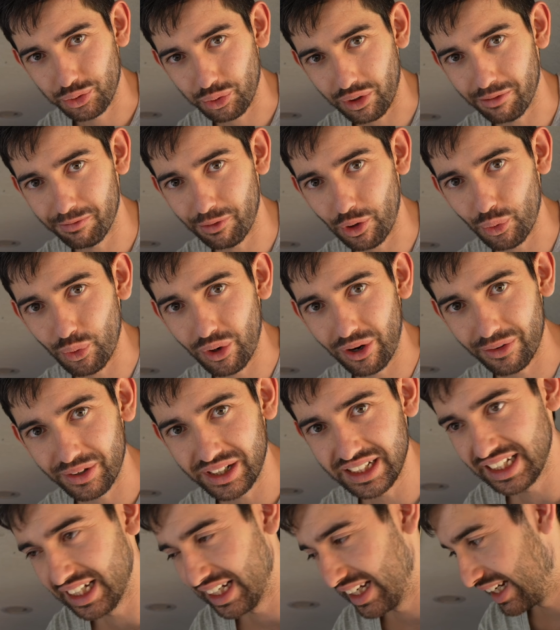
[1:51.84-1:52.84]
12 volt
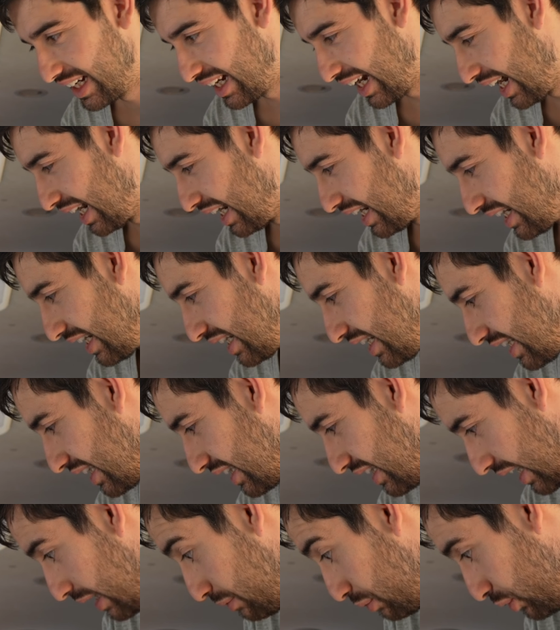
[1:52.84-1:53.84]
wiring uh,
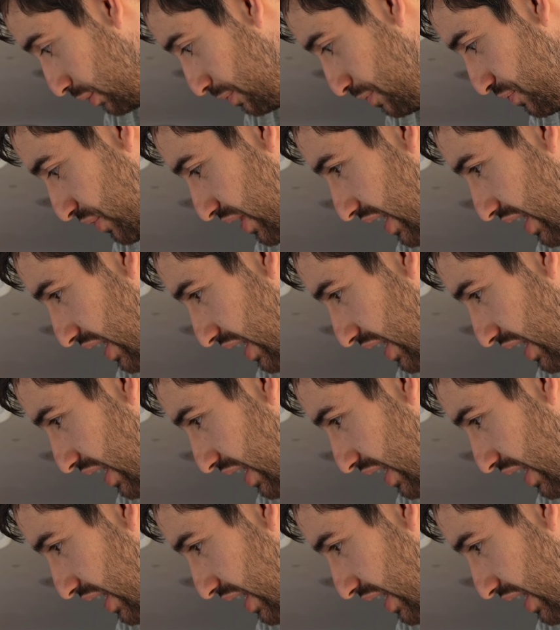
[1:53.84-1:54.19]
cable